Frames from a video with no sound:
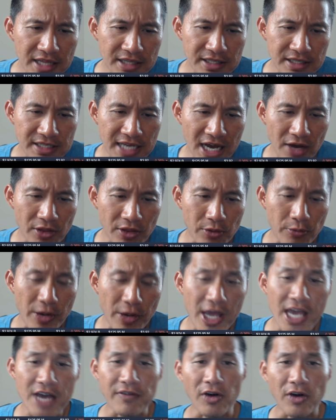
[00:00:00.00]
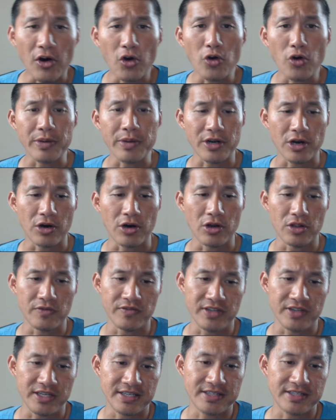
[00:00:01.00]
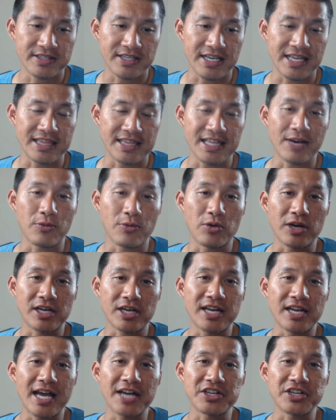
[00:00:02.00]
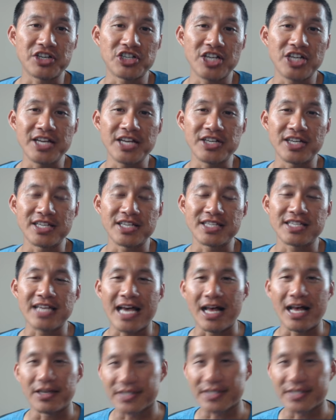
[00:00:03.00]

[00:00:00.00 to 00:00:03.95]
Now the ray of hope in all of this and that what could actually change it is El